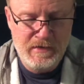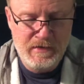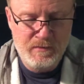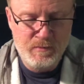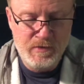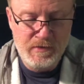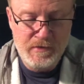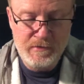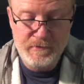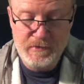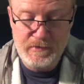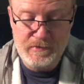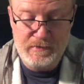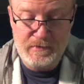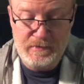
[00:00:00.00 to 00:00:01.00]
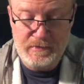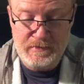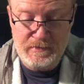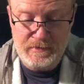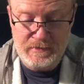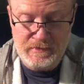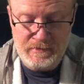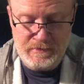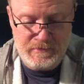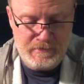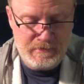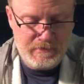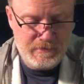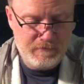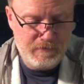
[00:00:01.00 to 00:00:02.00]
But anyway, I'm gonna
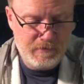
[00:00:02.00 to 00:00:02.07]
give it